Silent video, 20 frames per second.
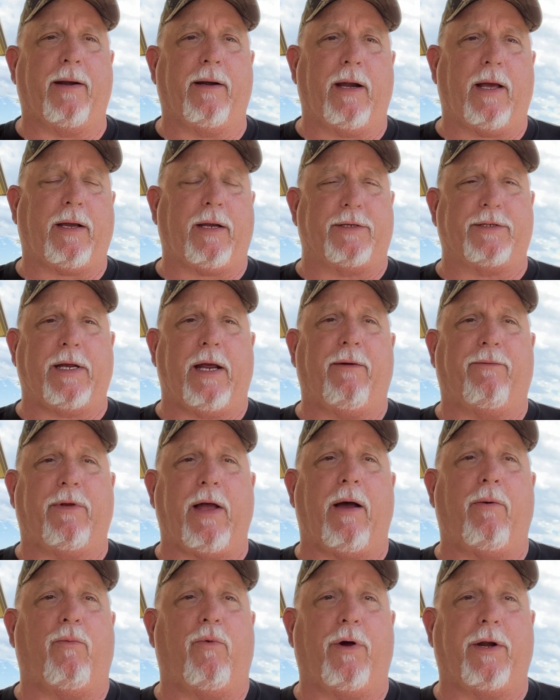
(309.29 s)
And like I say, I've
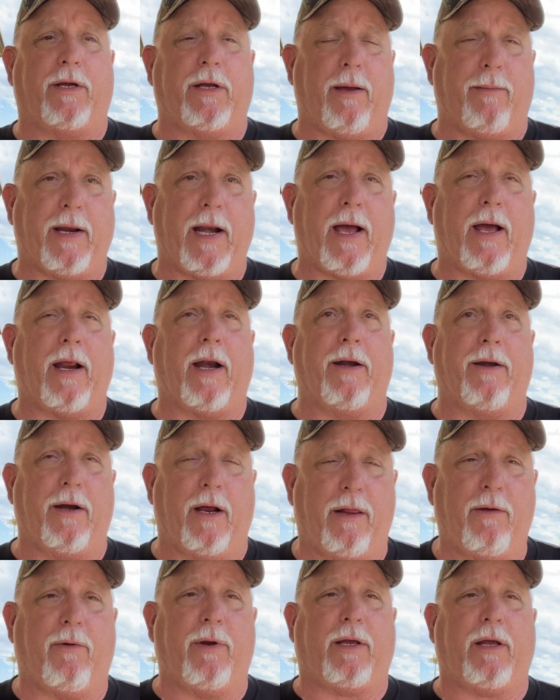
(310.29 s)
got one coming out,
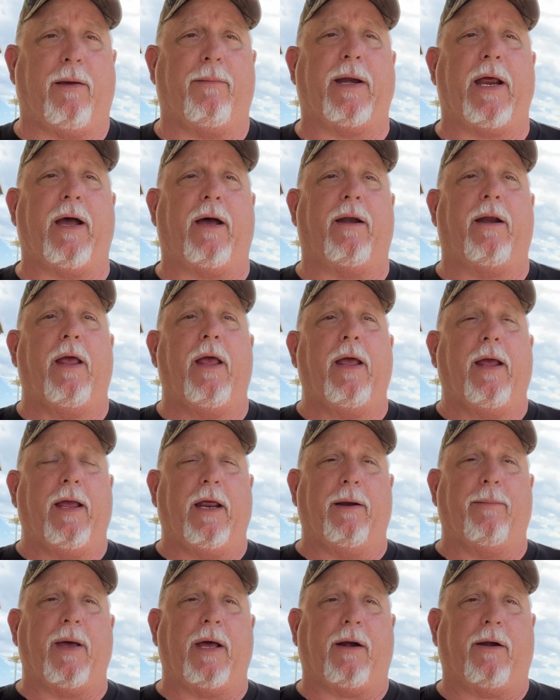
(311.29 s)
another one coming out
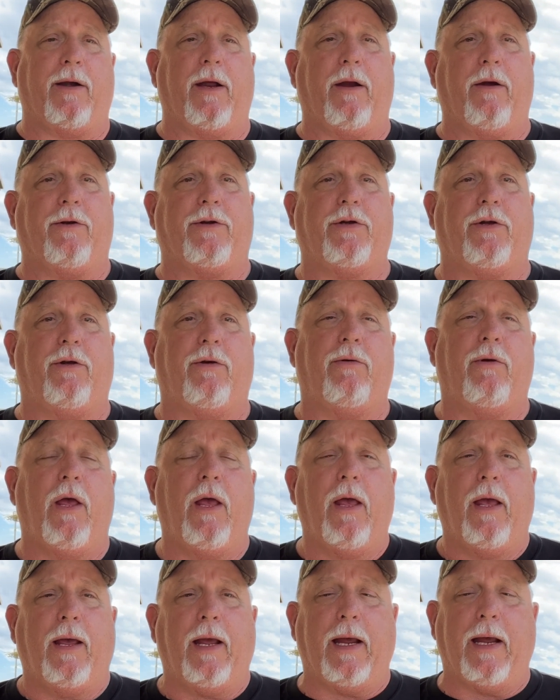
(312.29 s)
in about a day or two,
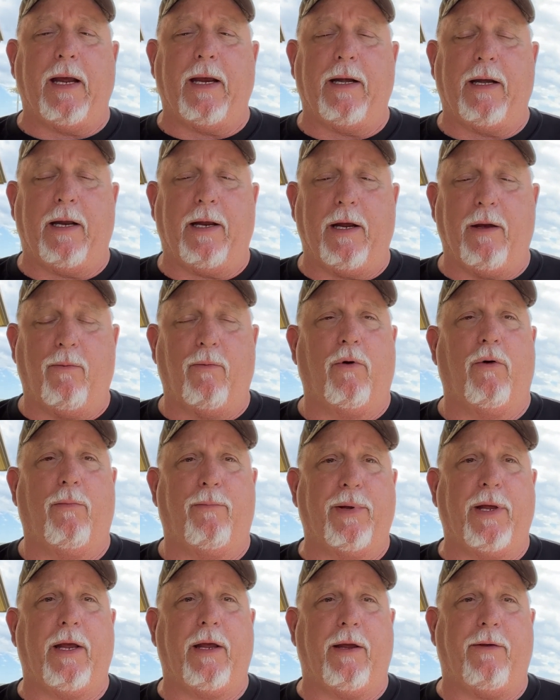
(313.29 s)
and it will
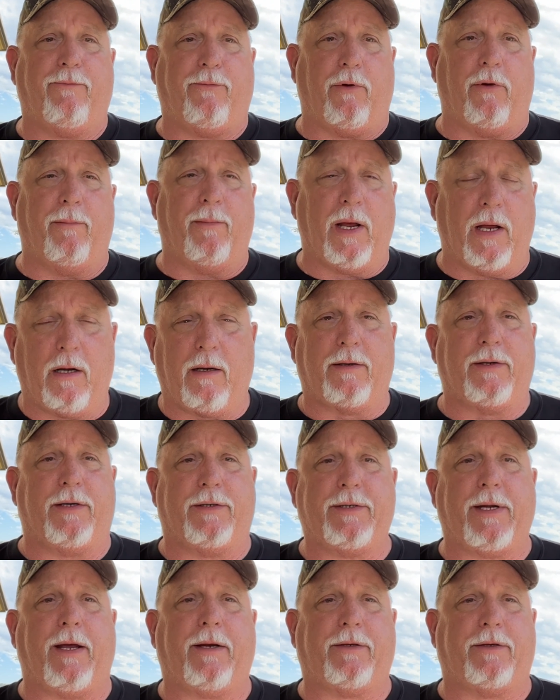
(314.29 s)
be for metal
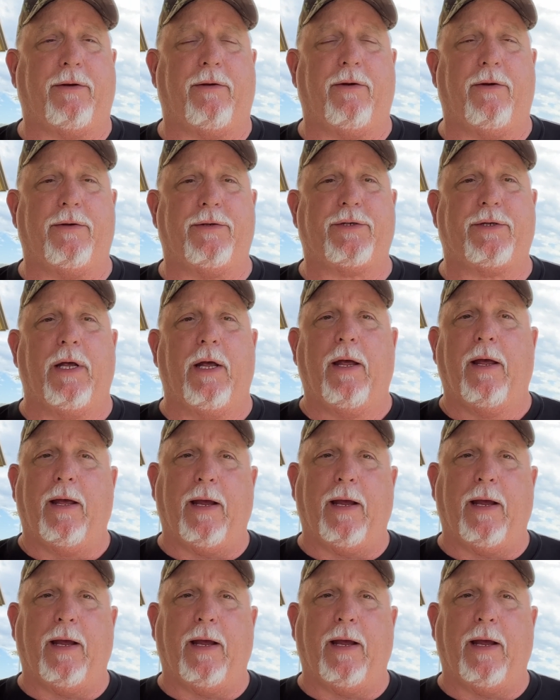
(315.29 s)
detectors,